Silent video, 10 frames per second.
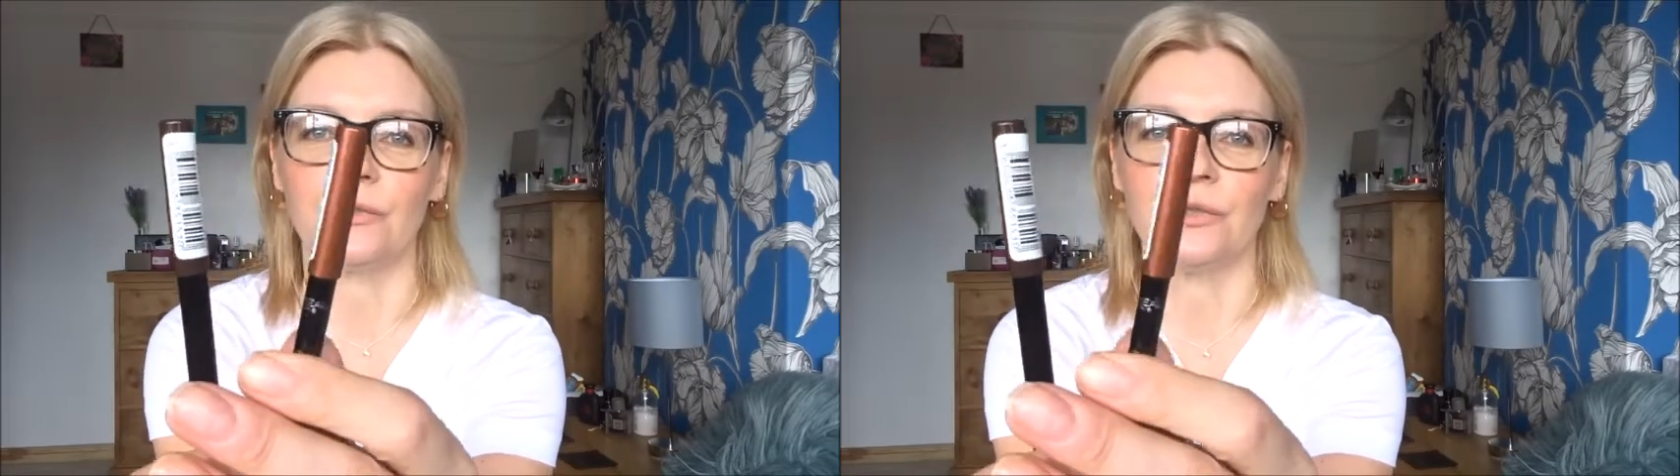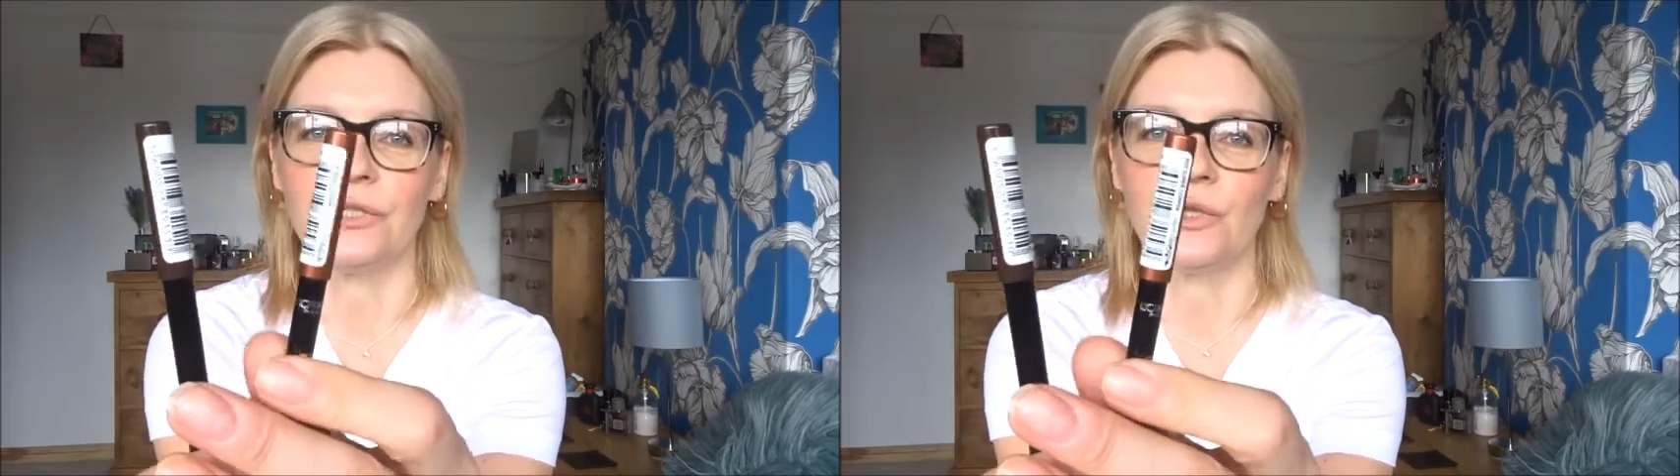I've
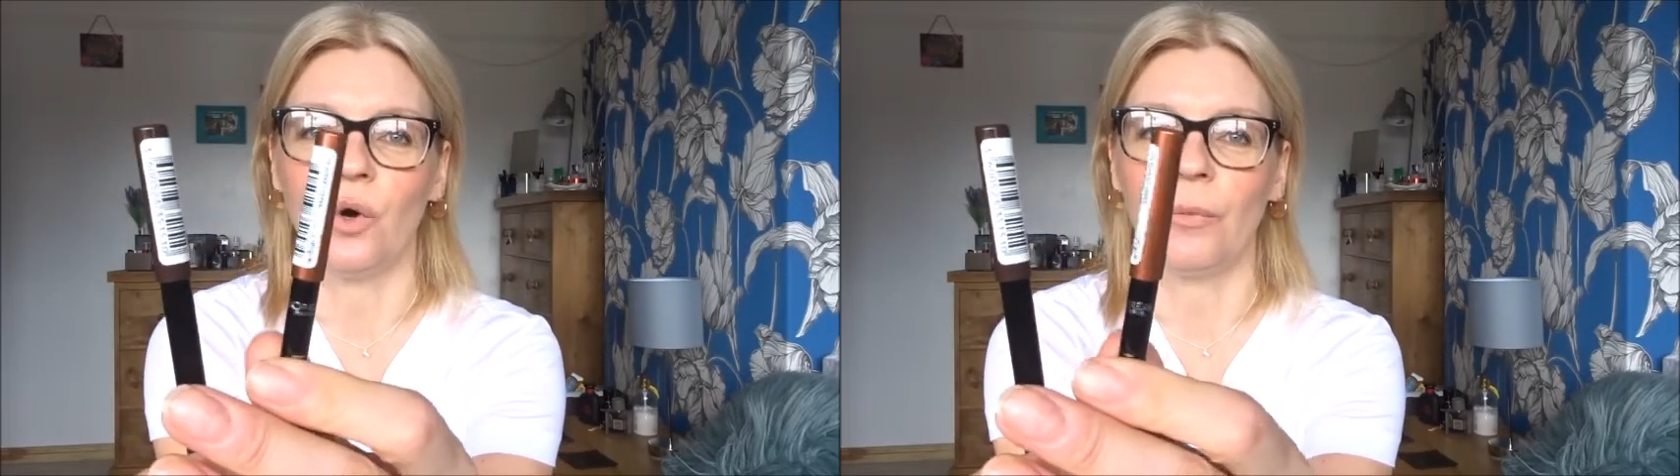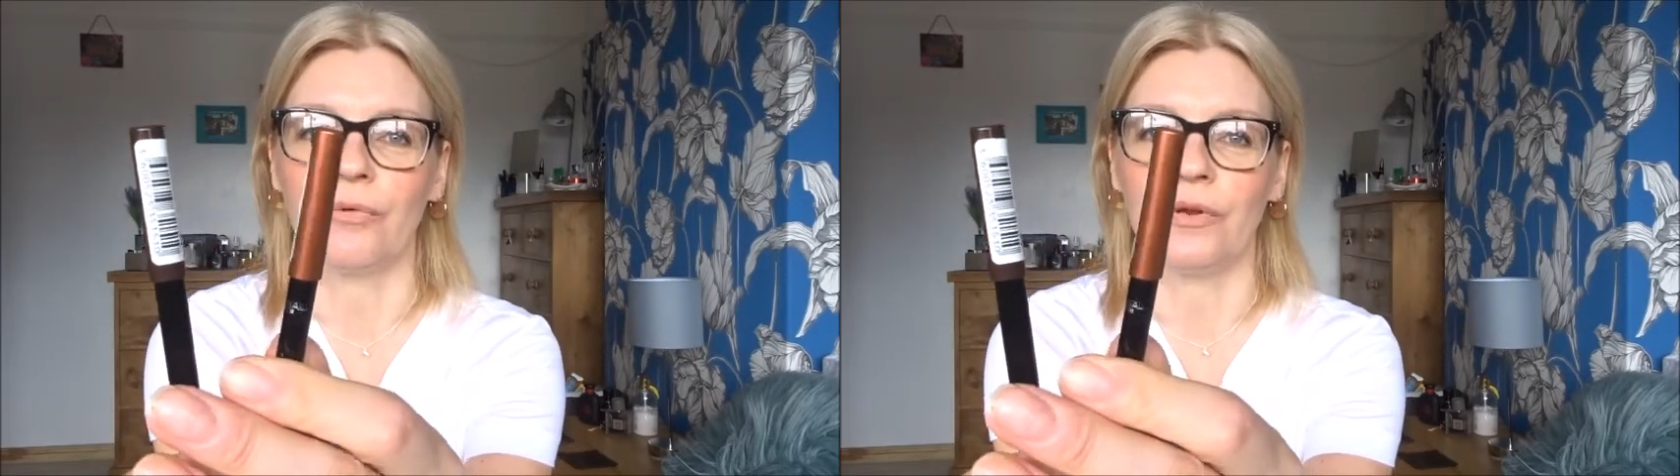got this
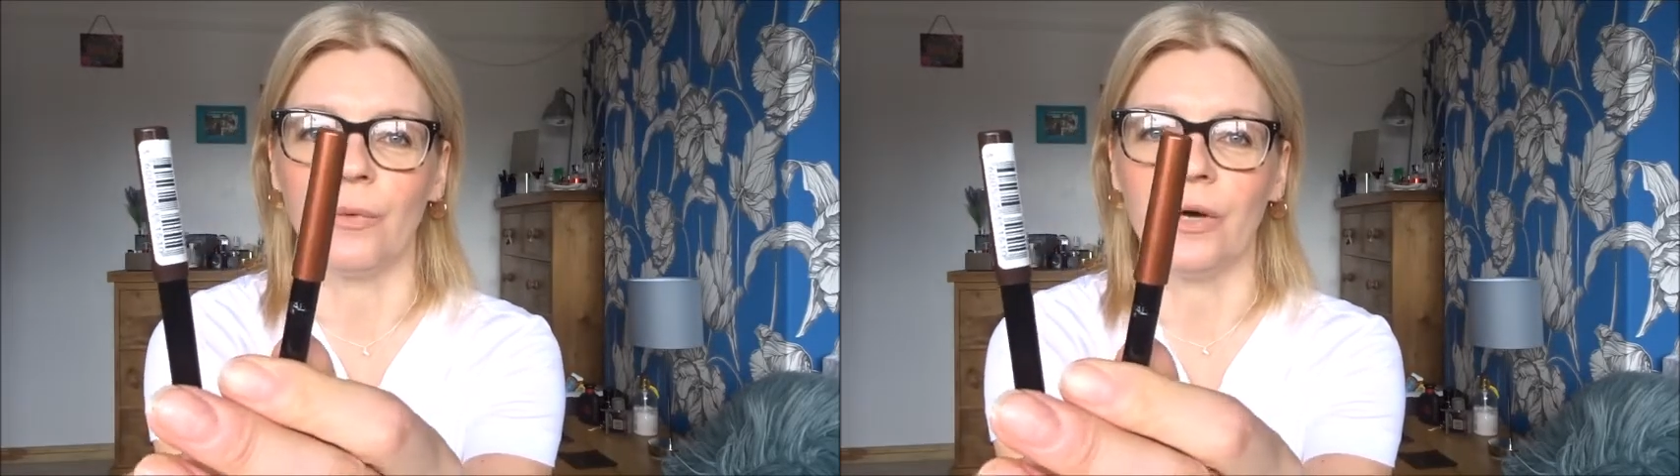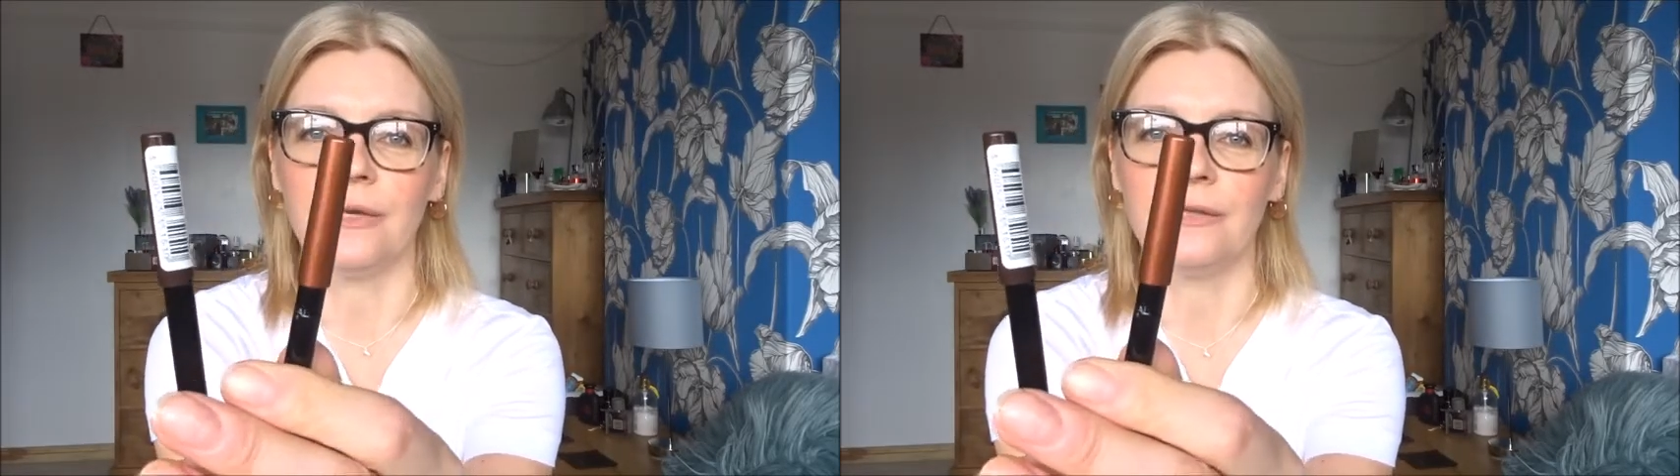coppery
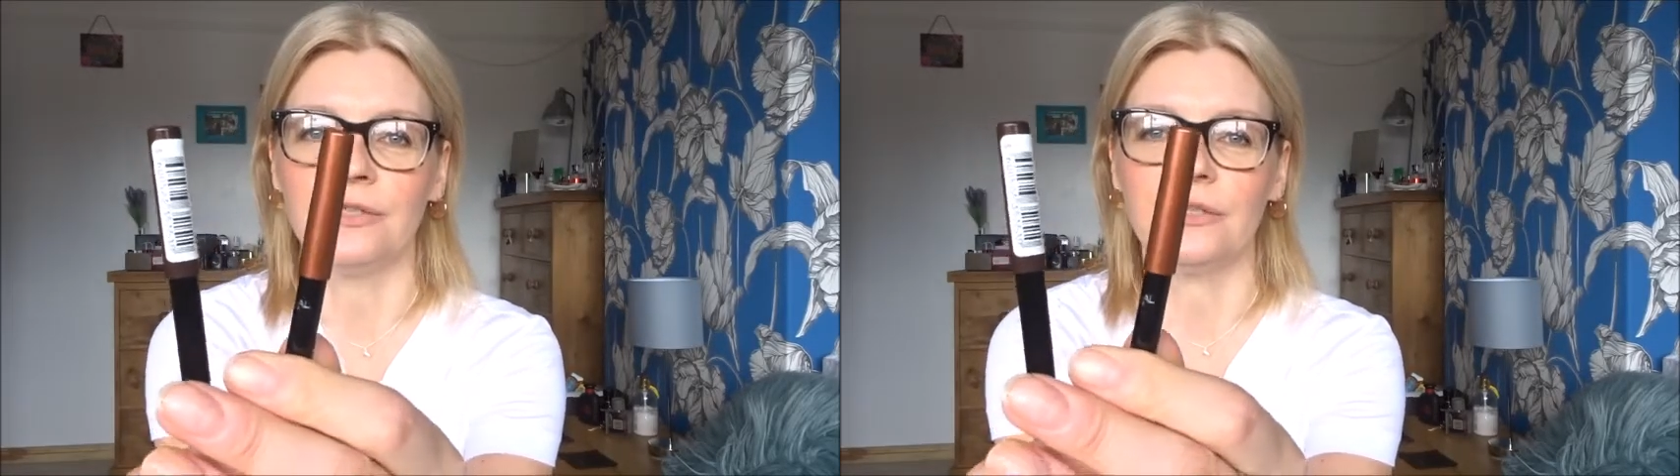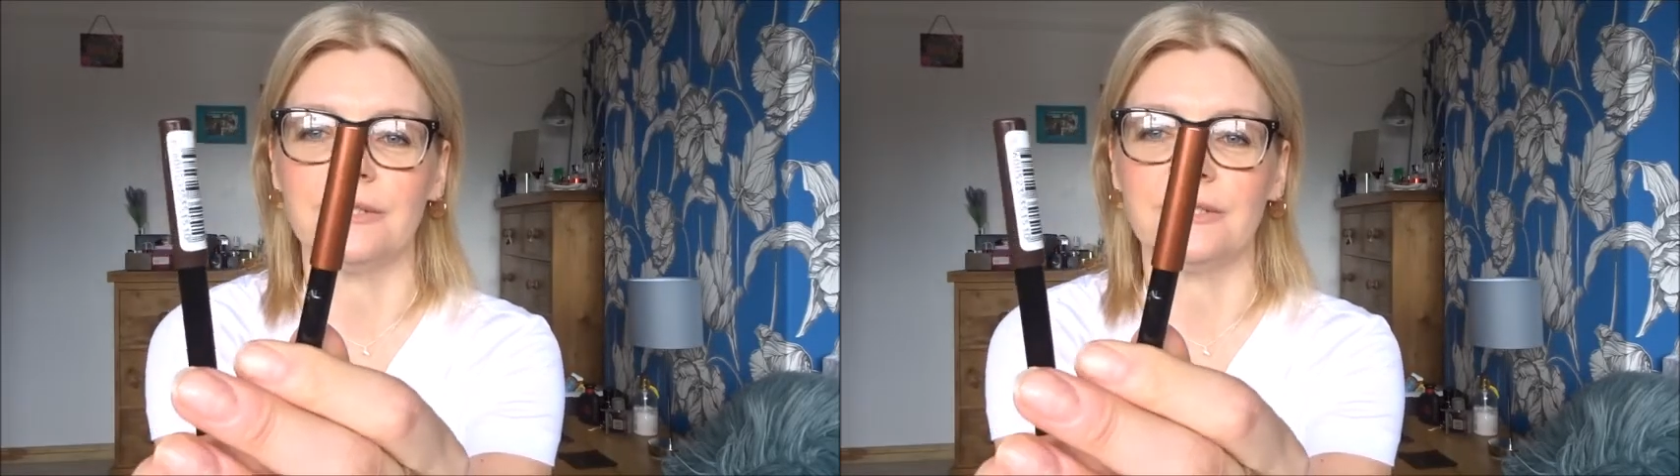one, you can